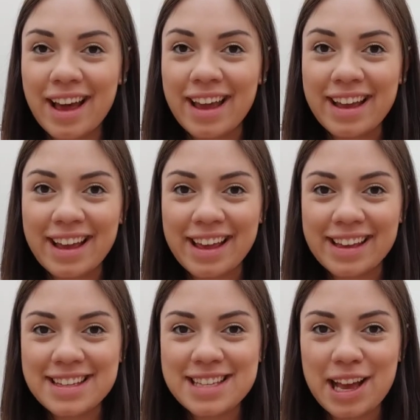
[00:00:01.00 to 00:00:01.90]
Hi
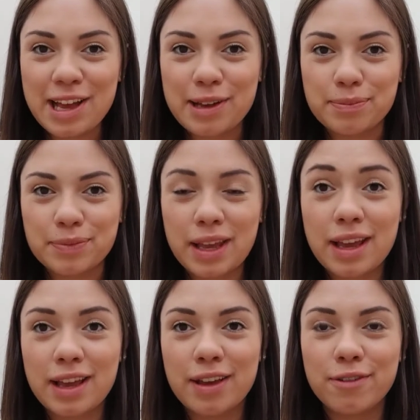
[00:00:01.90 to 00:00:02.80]
guys.
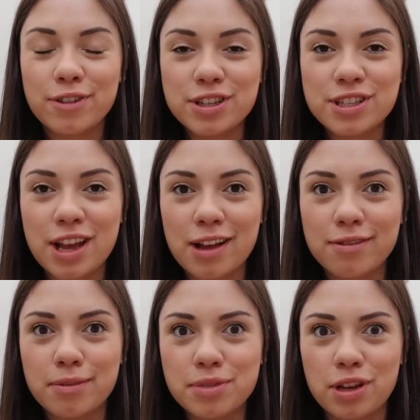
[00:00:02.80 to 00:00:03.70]
First
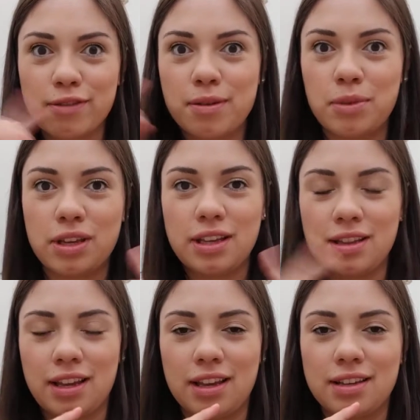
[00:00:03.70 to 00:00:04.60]
off, I'm sorry if I'm
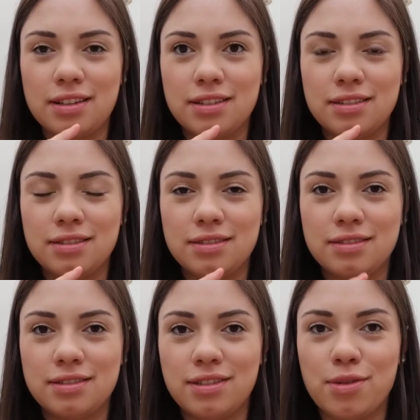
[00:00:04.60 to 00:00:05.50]
looking like
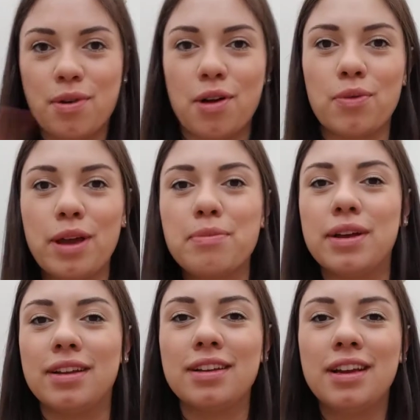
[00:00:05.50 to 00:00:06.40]
the wrong way,
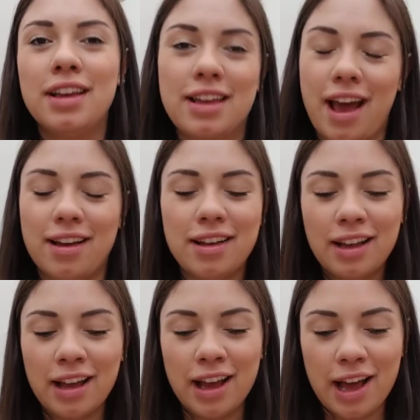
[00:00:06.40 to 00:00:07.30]
but yeah.
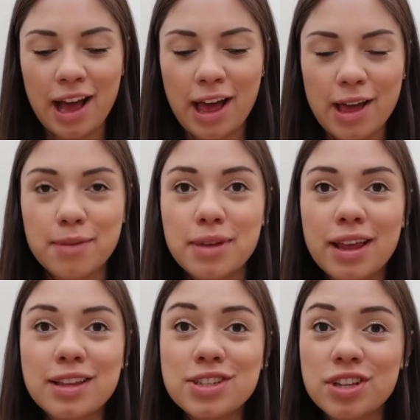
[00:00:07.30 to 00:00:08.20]

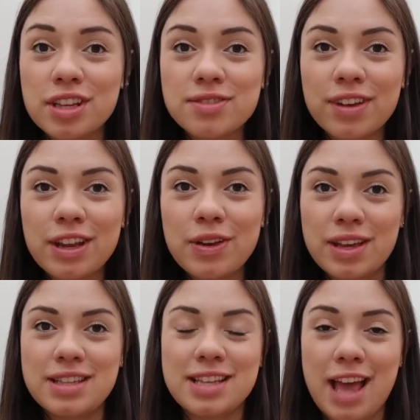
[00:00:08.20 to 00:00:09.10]
Today's video
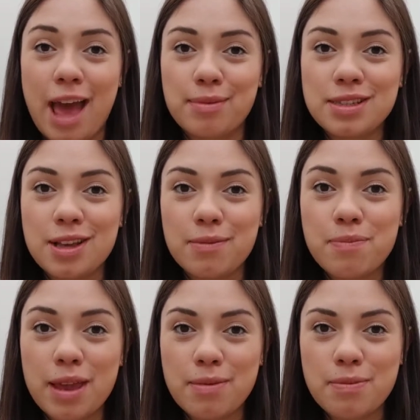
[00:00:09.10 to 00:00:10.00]
is an Amazon
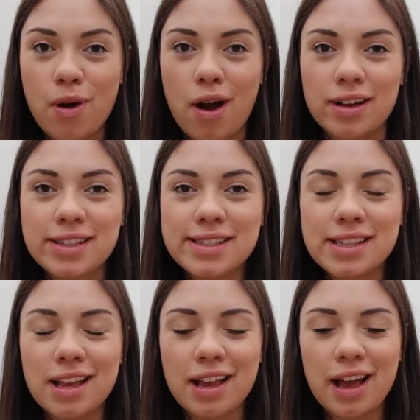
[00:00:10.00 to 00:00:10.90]
baby
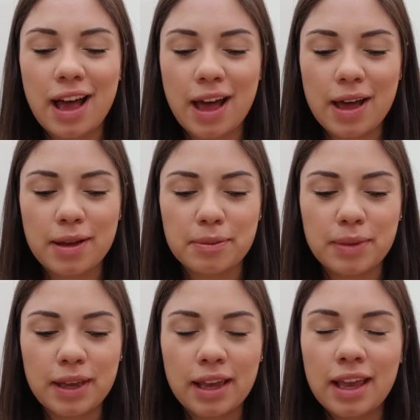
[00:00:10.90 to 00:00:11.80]
box.
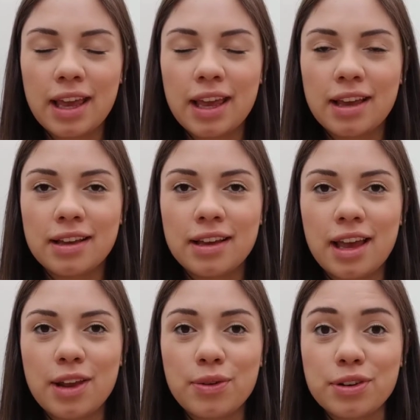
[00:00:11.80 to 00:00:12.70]

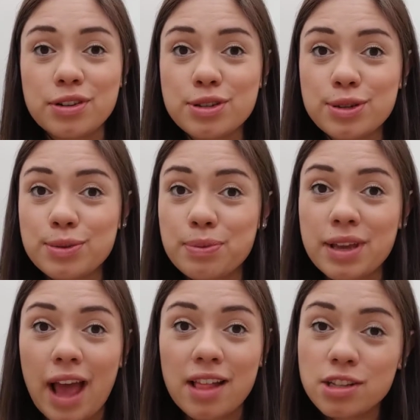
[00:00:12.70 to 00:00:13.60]
In order to
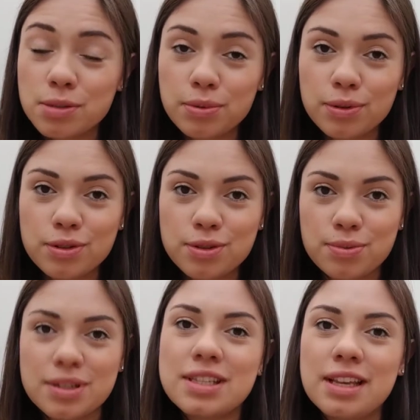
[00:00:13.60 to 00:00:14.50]
be eligible to
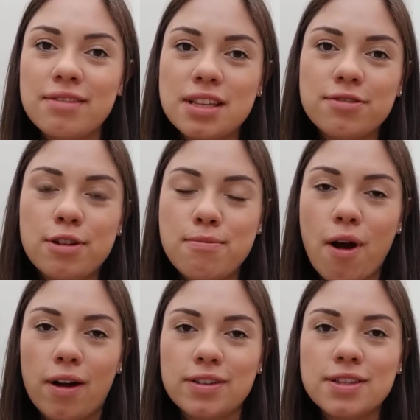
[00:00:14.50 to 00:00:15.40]
receive this free
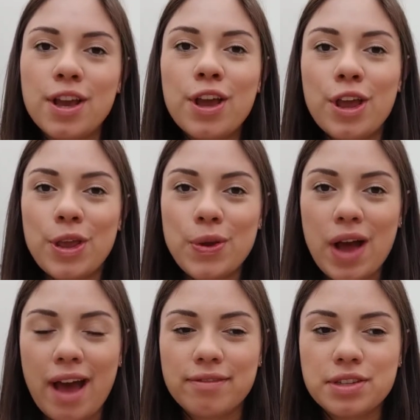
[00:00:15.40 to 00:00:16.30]
box, you
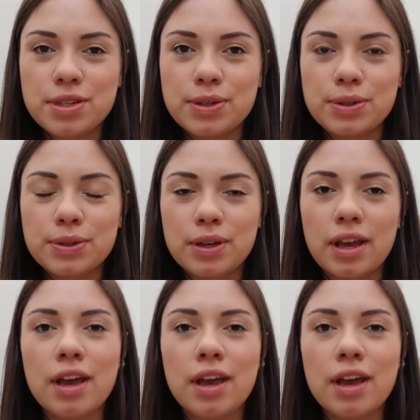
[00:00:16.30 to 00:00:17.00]
have to